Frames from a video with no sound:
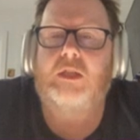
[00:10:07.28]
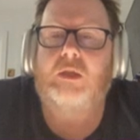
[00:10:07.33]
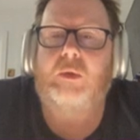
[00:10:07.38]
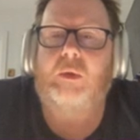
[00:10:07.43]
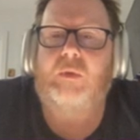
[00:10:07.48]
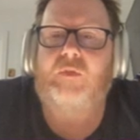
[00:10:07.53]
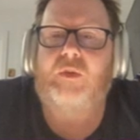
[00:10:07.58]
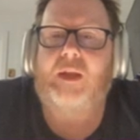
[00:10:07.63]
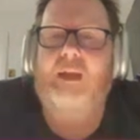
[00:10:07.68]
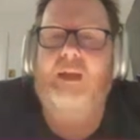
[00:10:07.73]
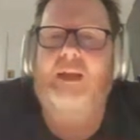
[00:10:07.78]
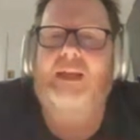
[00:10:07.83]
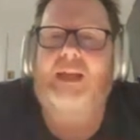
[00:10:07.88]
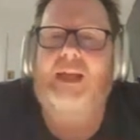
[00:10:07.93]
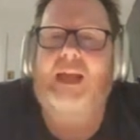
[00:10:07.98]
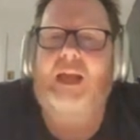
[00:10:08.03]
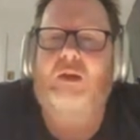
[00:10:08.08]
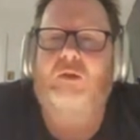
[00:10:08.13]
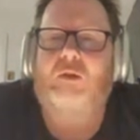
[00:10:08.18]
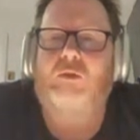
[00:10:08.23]
So if I can
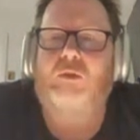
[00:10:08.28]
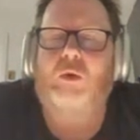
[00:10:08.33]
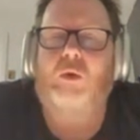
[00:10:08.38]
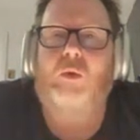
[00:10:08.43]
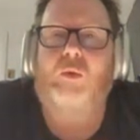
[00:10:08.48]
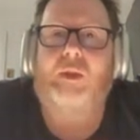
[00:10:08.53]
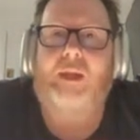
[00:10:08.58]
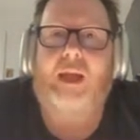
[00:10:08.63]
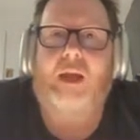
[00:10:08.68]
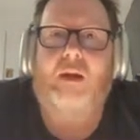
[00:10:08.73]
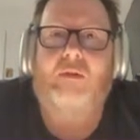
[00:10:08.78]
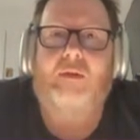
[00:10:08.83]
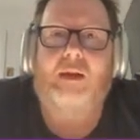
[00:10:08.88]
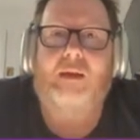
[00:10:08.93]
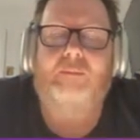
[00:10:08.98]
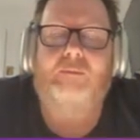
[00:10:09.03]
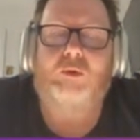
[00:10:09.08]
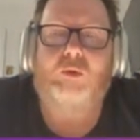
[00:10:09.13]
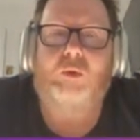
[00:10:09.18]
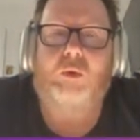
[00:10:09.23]
count all the
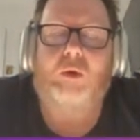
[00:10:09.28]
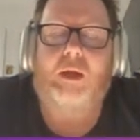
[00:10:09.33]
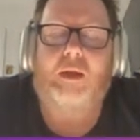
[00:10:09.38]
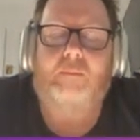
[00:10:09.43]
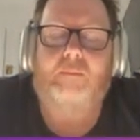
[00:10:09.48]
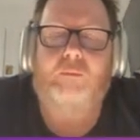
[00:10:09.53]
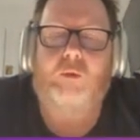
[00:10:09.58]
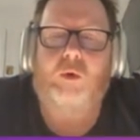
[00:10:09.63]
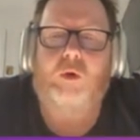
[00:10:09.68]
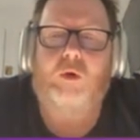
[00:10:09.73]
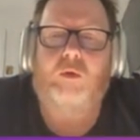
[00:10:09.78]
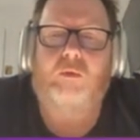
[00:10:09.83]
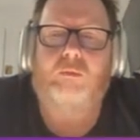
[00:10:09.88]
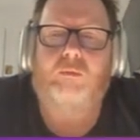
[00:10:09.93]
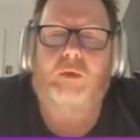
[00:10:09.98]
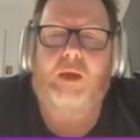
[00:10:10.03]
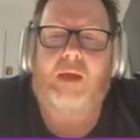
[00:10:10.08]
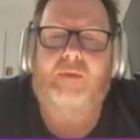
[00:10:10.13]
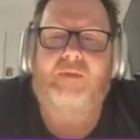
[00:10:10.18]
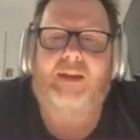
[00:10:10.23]
outcomes or
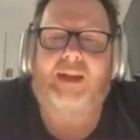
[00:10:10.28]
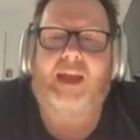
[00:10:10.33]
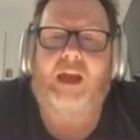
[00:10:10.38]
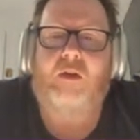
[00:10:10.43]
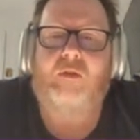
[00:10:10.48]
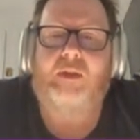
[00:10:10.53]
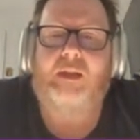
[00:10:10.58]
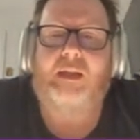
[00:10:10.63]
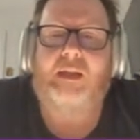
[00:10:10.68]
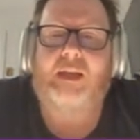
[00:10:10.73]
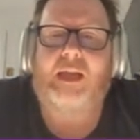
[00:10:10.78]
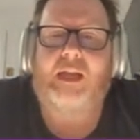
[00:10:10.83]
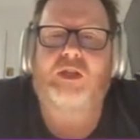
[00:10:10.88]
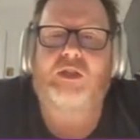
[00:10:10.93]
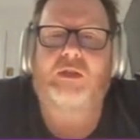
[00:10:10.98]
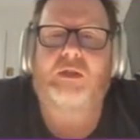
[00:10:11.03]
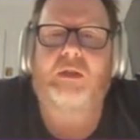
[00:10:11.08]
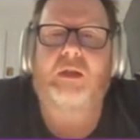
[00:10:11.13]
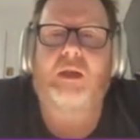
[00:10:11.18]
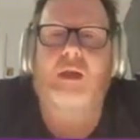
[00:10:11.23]
have a
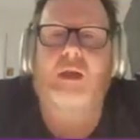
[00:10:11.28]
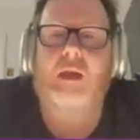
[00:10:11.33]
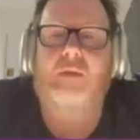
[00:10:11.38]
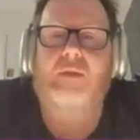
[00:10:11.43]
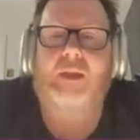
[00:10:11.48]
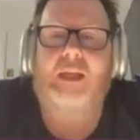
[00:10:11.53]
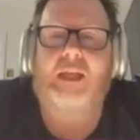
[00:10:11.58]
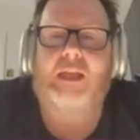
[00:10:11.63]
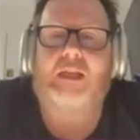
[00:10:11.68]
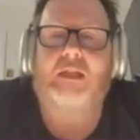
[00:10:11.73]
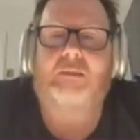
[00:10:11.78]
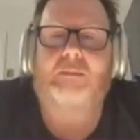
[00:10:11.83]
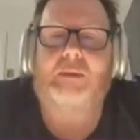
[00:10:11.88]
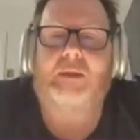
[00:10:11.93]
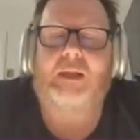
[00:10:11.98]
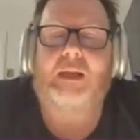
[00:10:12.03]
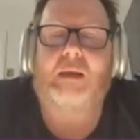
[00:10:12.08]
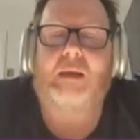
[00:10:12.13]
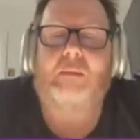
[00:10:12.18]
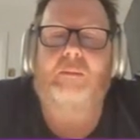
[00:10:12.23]
calculation that gives me
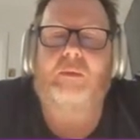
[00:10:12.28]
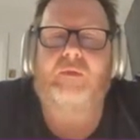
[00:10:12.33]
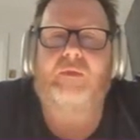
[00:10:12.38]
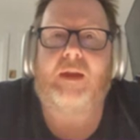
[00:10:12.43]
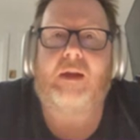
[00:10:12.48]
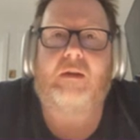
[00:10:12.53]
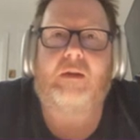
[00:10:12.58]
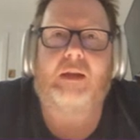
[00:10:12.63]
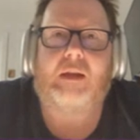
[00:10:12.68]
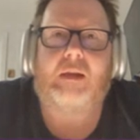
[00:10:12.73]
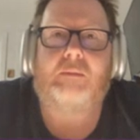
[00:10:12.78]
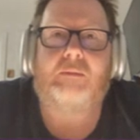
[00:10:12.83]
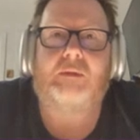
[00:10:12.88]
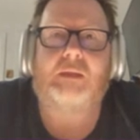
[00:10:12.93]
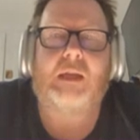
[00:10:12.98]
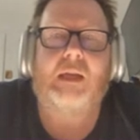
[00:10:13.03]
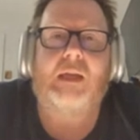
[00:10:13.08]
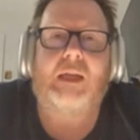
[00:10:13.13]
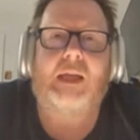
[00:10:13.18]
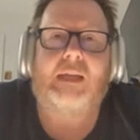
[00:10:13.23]
the number of outcomes,
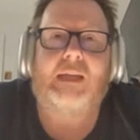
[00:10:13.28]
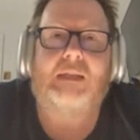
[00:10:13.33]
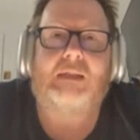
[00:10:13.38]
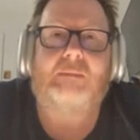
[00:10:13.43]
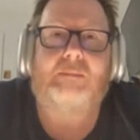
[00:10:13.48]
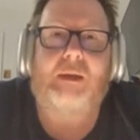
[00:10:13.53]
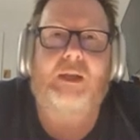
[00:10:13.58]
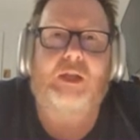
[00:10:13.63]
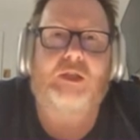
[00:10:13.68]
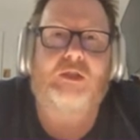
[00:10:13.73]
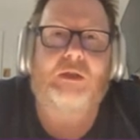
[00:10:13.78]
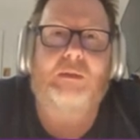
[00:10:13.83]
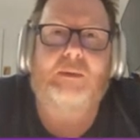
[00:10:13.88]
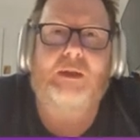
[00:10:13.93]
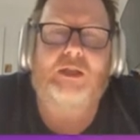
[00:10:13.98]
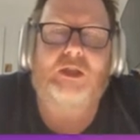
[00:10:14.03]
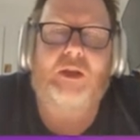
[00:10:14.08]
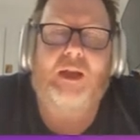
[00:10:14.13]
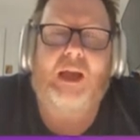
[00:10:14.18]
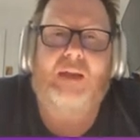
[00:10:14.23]
it doesn't matter so
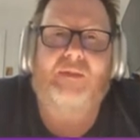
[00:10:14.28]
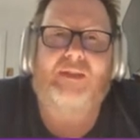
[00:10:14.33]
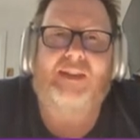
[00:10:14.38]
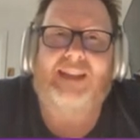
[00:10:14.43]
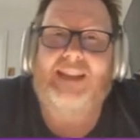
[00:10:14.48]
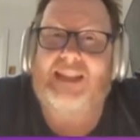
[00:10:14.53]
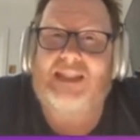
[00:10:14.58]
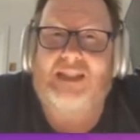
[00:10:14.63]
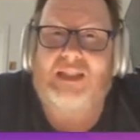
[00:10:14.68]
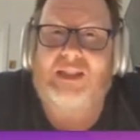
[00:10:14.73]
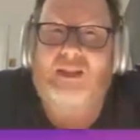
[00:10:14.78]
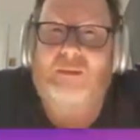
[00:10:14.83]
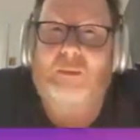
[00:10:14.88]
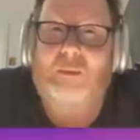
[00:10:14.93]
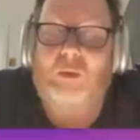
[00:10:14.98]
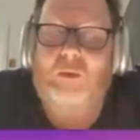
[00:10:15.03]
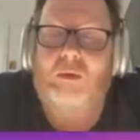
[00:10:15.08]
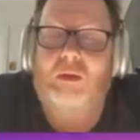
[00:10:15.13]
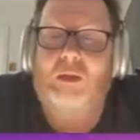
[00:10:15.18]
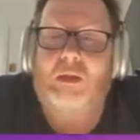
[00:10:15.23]
much that I haven't listed them
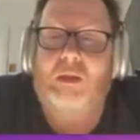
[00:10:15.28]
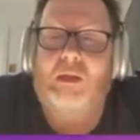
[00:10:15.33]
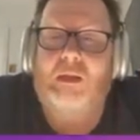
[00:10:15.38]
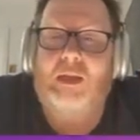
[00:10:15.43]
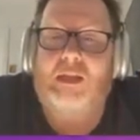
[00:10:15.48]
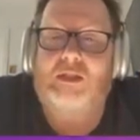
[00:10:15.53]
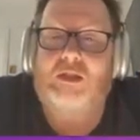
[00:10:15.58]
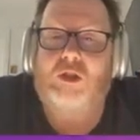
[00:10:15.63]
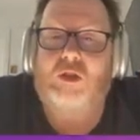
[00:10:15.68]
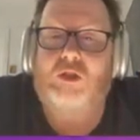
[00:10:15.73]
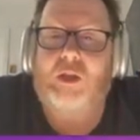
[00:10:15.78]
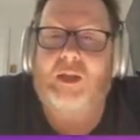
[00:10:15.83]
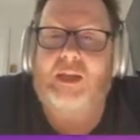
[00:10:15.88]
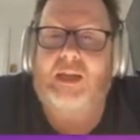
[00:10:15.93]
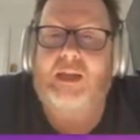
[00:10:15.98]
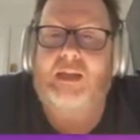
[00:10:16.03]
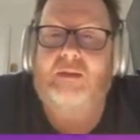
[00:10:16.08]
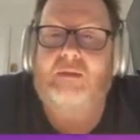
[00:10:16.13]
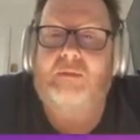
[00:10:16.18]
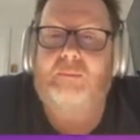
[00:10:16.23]
all, as long as I
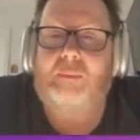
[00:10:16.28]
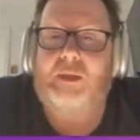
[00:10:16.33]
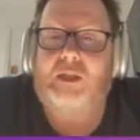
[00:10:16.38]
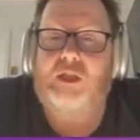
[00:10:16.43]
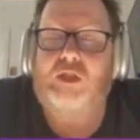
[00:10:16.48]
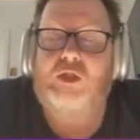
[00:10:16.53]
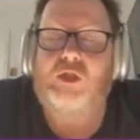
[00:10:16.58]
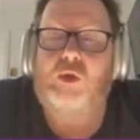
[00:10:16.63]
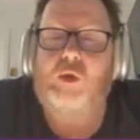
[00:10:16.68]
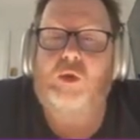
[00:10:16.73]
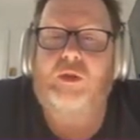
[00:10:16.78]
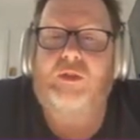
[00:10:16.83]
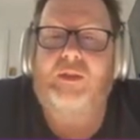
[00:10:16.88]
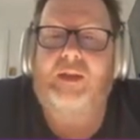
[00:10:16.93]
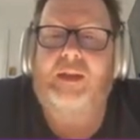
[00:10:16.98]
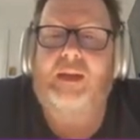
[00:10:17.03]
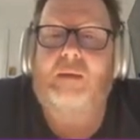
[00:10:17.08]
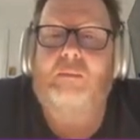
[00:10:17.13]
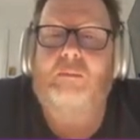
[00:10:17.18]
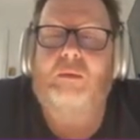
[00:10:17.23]
can be sure that
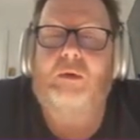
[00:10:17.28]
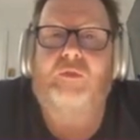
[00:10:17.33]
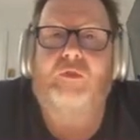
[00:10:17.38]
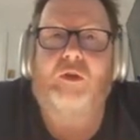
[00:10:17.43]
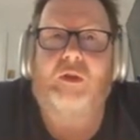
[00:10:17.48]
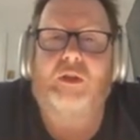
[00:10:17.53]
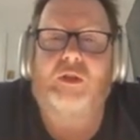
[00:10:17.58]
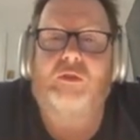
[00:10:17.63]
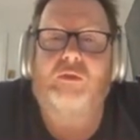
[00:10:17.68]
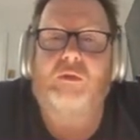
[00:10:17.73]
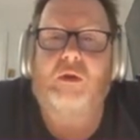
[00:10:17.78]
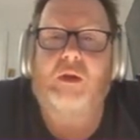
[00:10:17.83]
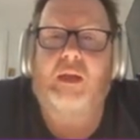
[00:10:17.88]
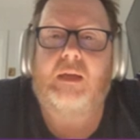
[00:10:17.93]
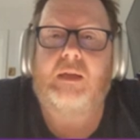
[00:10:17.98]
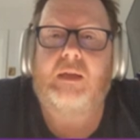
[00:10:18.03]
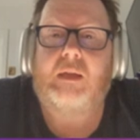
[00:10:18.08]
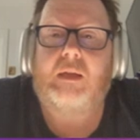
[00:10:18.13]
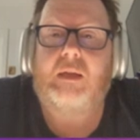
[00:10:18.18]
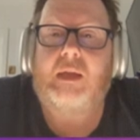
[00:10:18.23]
the number I've got is
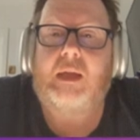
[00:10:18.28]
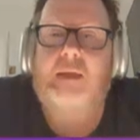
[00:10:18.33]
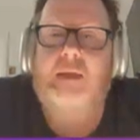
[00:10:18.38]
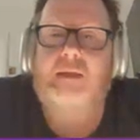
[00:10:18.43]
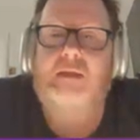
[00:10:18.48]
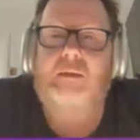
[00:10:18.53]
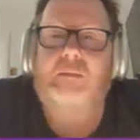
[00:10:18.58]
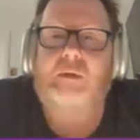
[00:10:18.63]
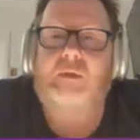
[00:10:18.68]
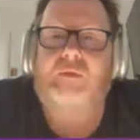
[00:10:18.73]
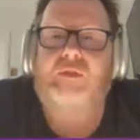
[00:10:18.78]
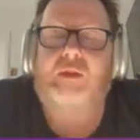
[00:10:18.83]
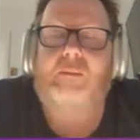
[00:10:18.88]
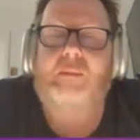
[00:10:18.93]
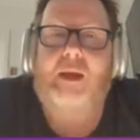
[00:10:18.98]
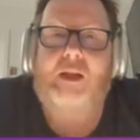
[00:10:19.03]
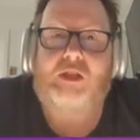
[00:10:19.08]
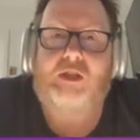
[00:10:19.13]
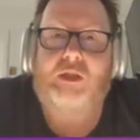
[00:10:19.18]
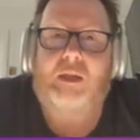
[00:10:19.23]
right. And similarly for the
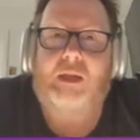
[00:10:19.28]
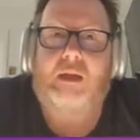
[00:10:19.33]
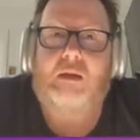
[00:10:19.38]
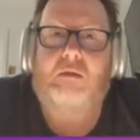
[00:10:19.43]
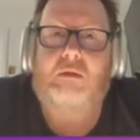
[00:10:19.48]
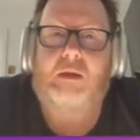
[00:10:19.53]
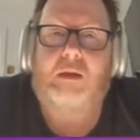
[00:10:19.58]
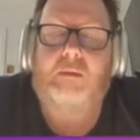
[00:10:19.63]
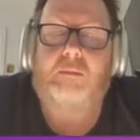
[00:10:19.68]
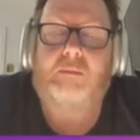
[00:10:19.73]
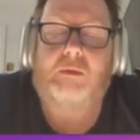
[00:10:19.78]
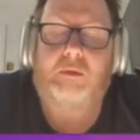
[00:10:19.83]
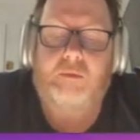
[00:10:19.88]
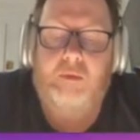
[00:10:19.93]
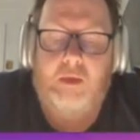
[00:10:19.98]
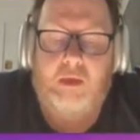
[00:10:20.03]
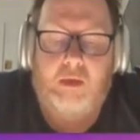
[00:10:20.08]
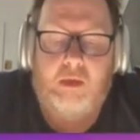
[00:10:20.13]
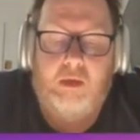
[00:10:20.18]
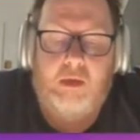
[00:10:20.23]
matching outcomes.